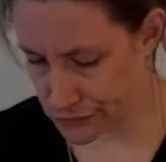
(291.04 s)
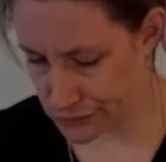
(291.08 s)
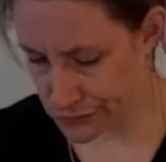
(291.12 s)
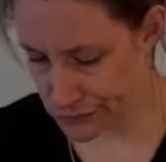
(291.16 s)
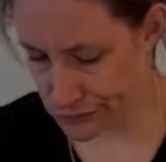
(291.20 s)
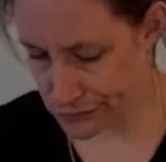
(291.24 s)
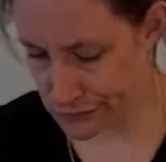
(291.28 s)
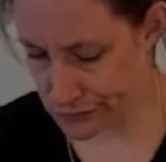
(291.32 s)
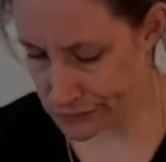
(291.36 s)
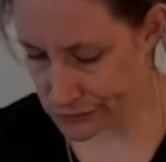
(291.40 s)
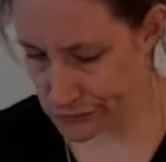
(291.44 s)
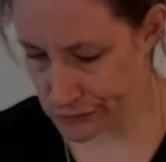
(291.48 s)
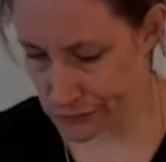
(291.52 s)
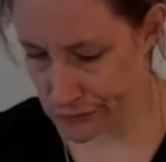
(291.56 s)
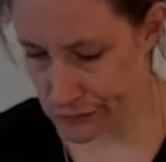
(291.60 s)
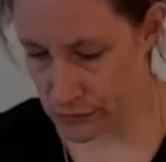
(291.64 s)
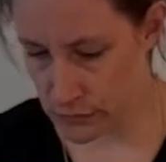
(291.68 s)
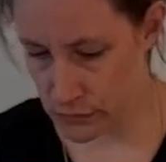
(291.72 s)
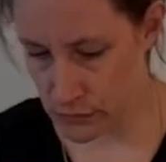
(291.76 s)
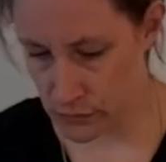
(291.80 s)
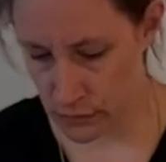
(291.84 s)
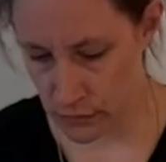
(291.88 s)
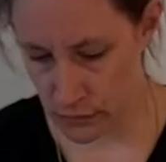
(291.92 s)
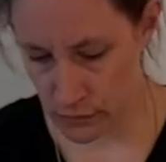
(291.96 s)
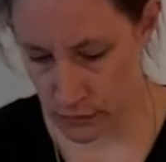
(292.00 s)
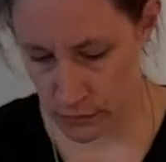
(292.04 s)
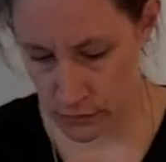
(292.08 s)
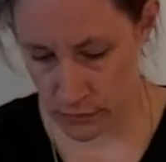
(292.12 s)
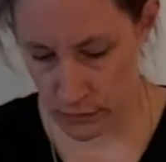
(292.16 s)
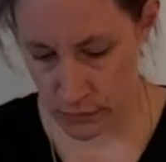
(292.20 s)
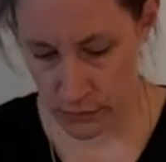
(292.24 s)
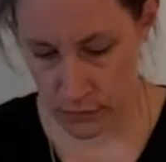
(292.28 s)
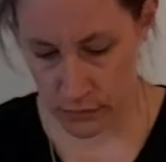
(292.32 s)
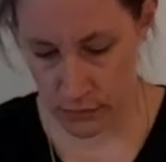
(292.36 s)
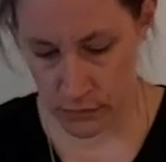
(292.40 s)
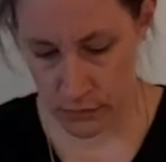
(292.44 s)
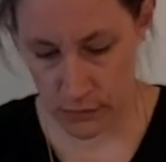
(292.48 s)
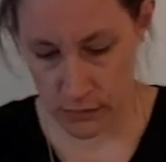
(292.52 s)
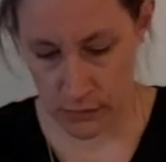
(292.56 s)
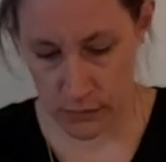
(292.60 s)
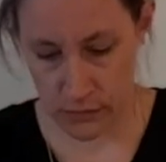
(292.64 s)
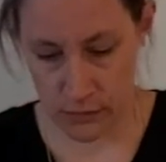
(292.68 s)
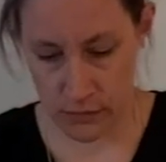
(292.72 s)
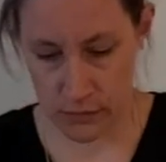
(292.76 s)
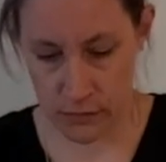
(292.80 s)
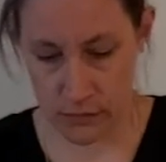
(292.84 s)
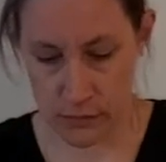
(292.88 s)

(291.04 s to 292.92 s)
No one is speaking in this clip.